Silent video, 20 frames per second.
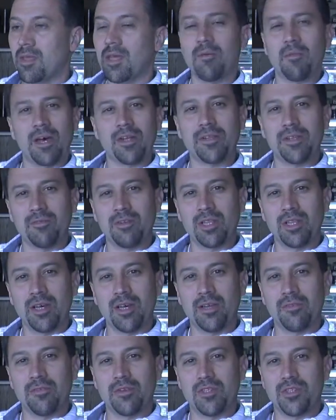about living
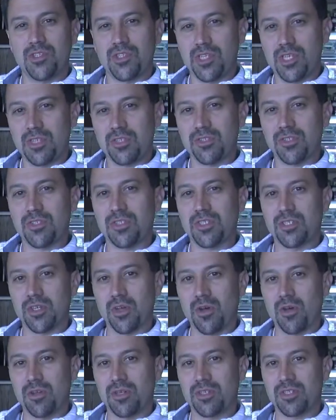life as Jesus has
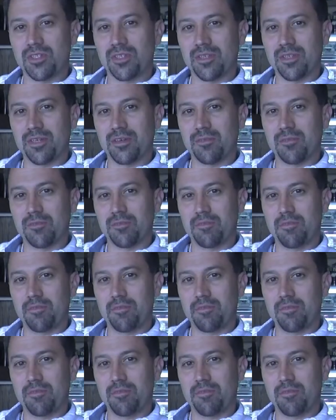called us to live.